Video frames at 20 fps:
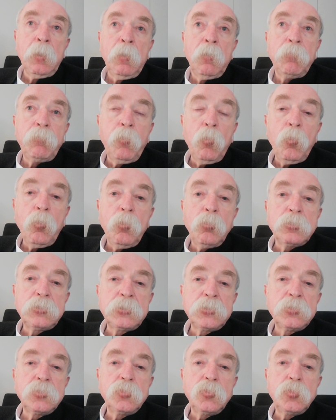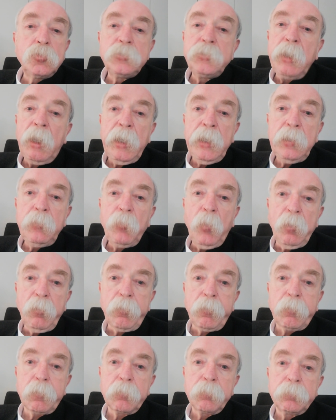four to nine
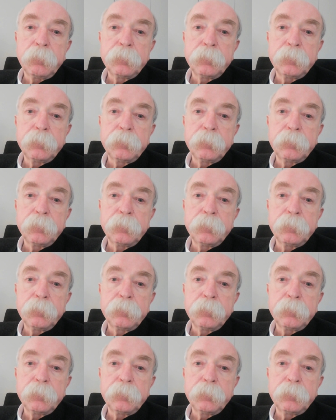months.